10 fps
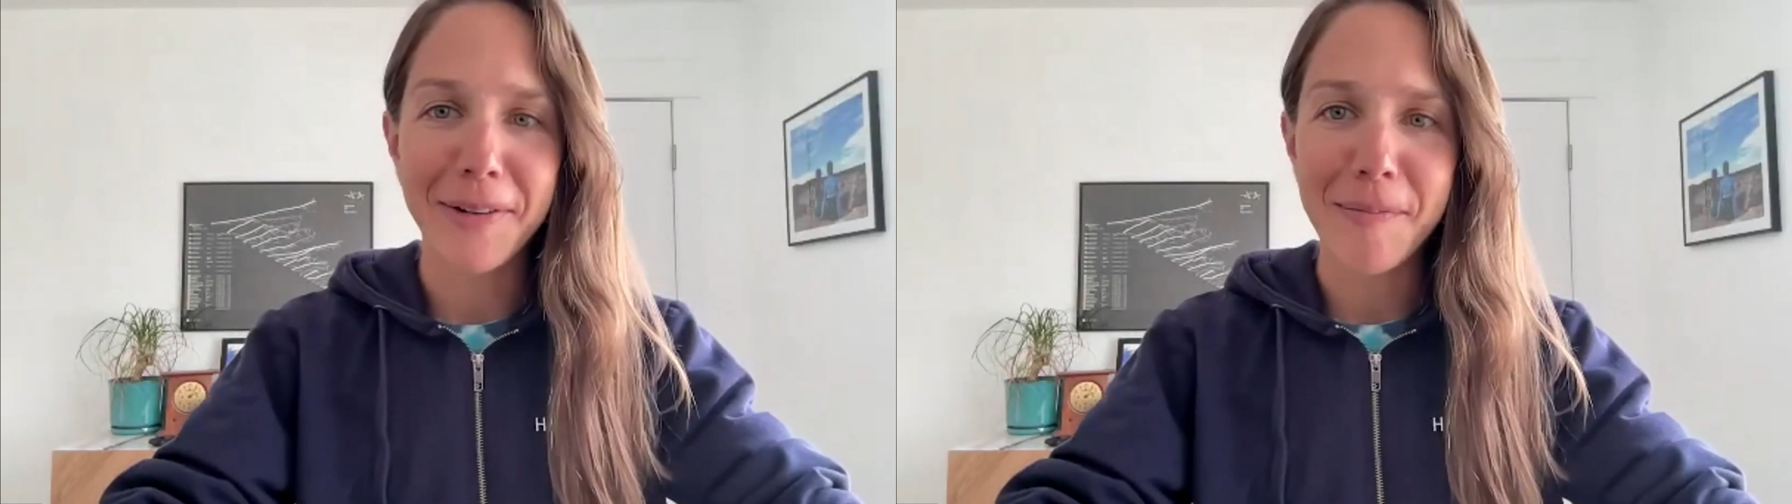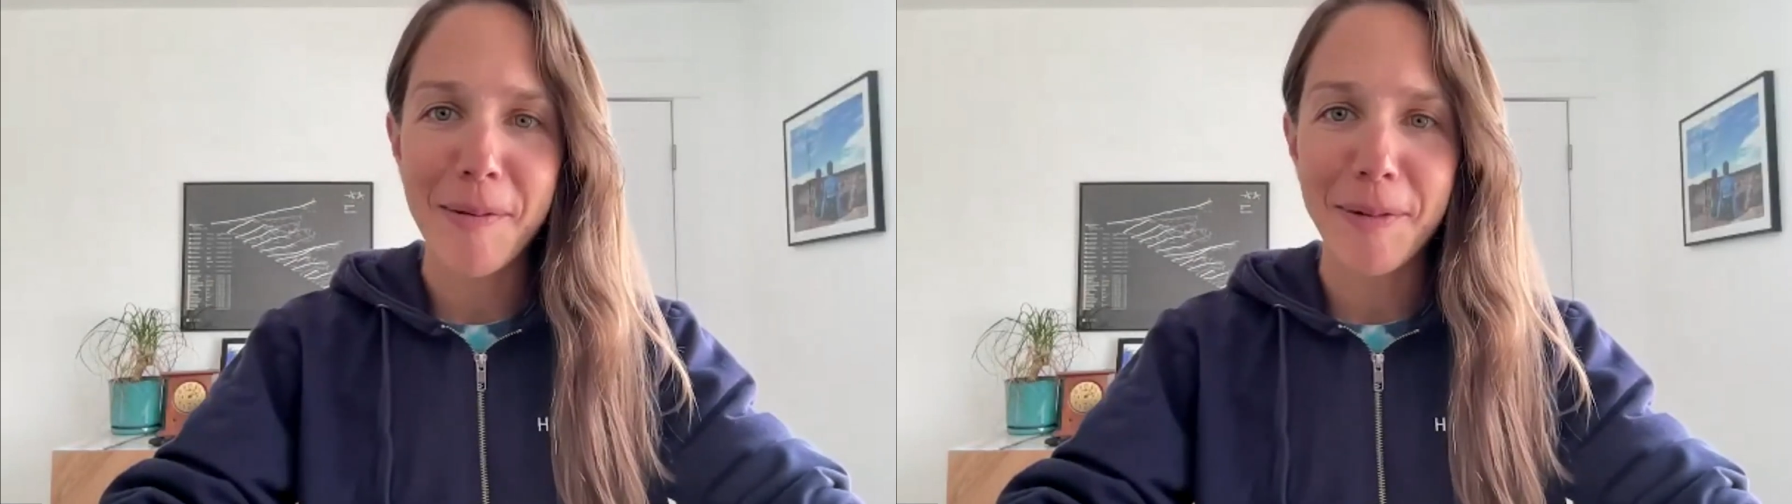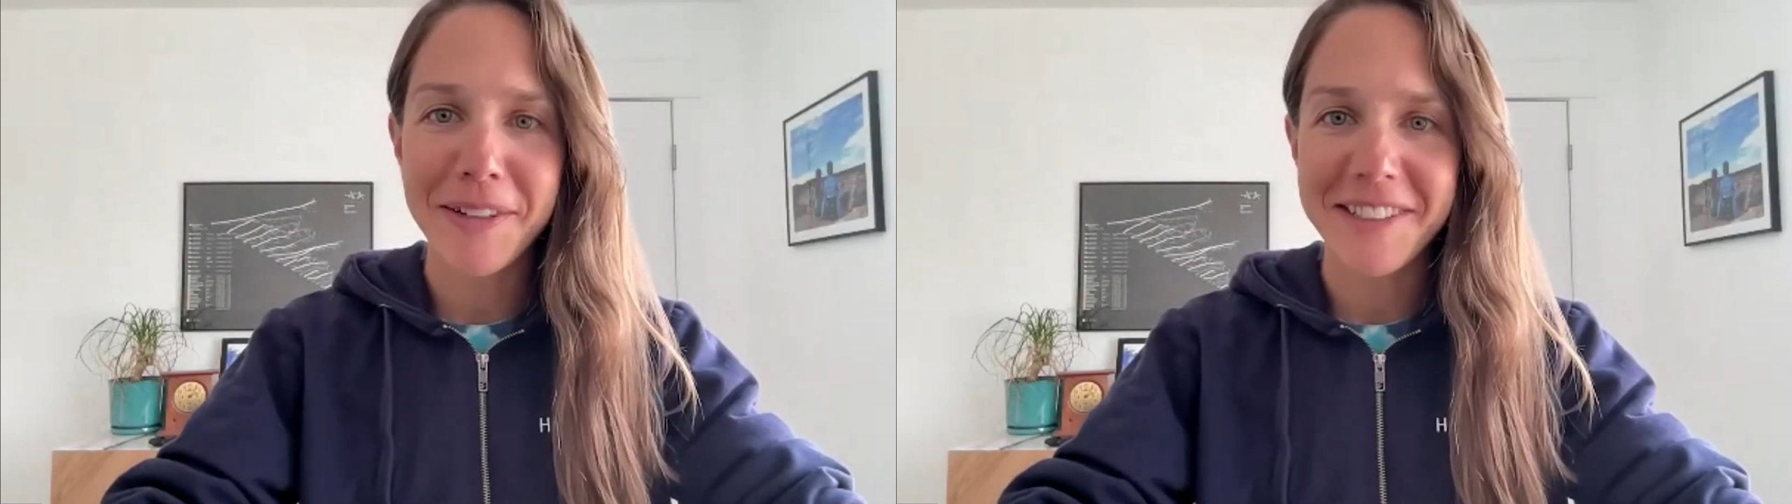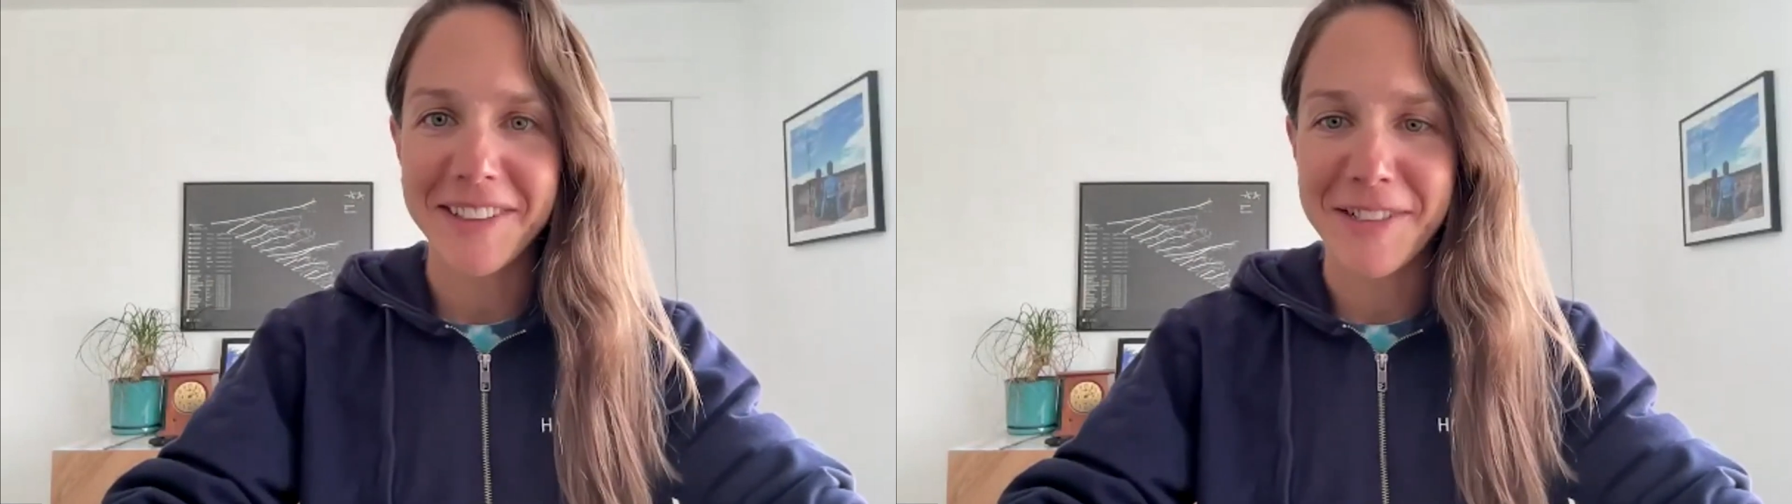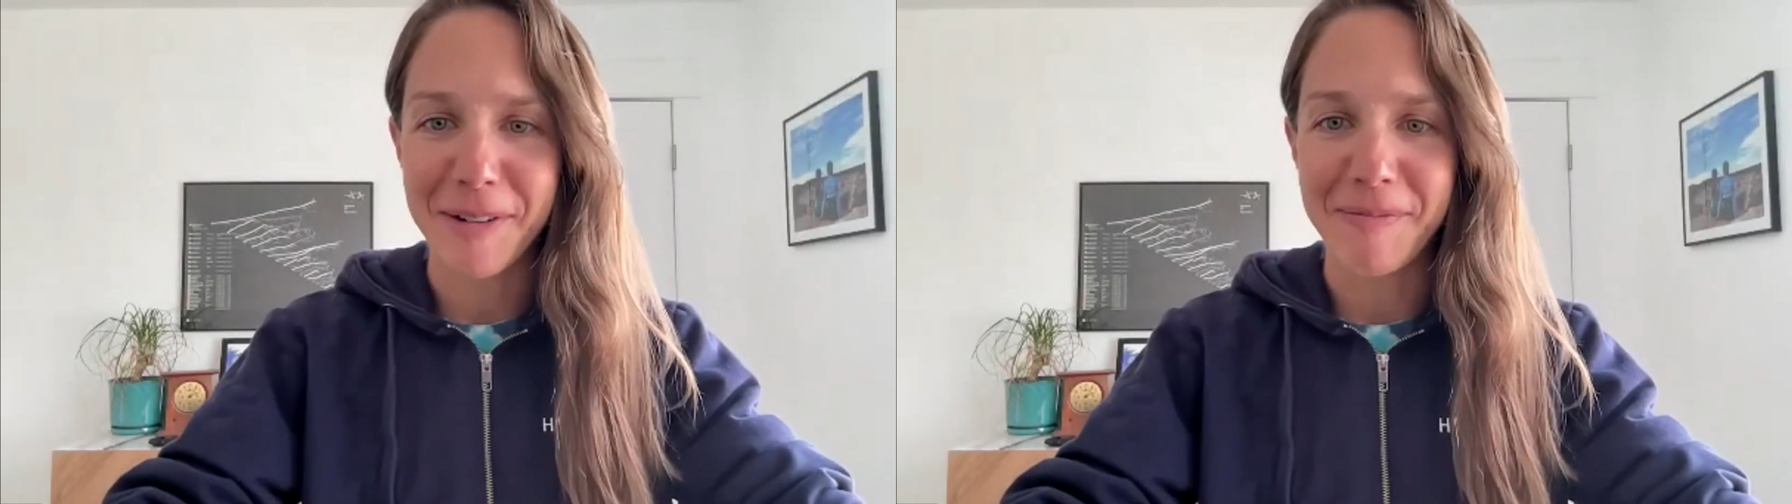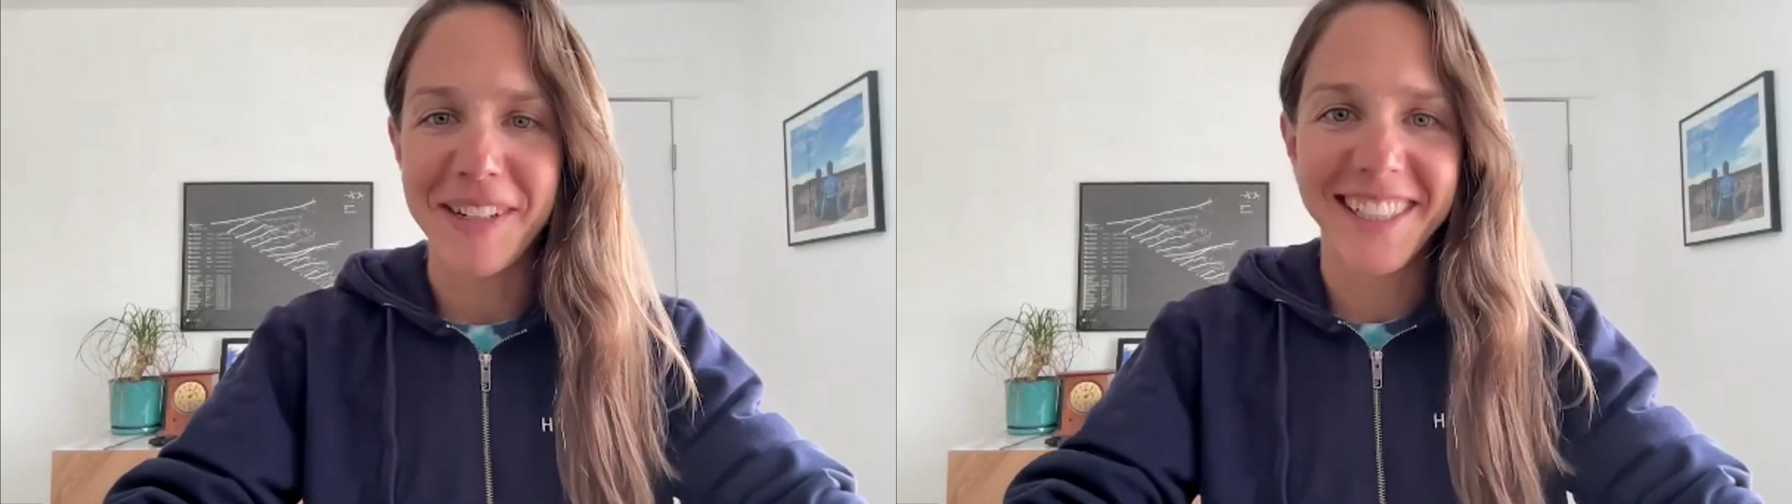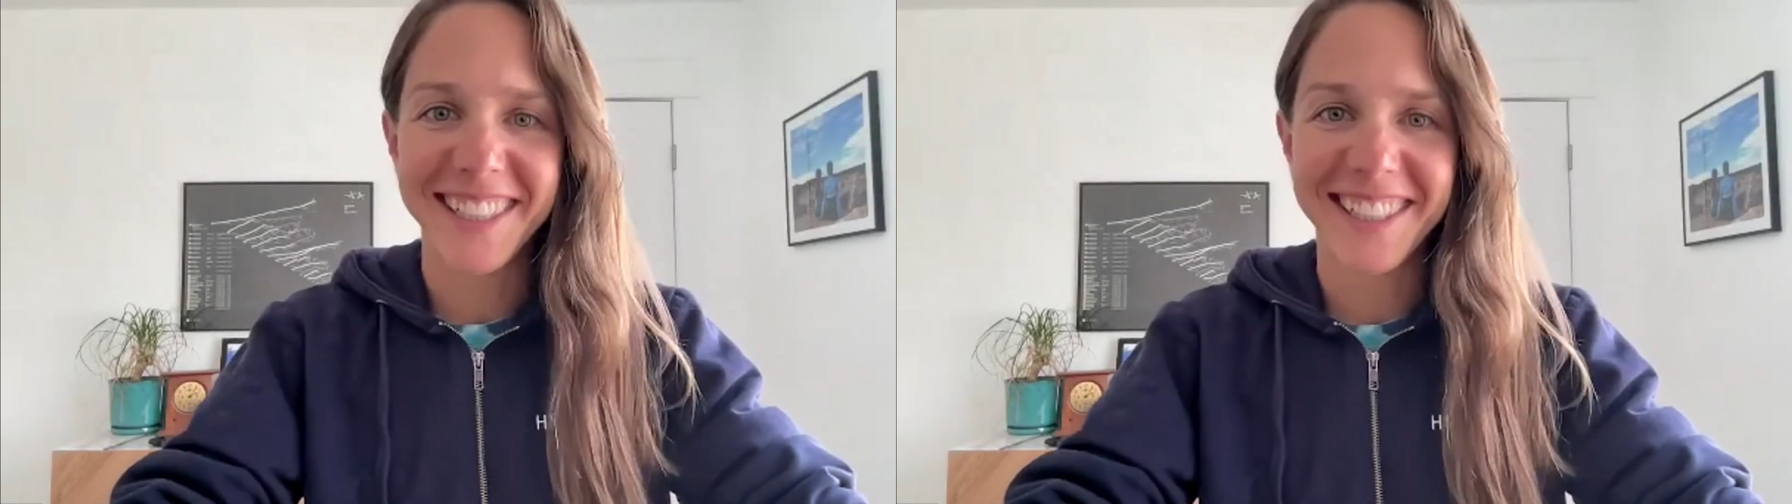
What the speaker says: them and we search them.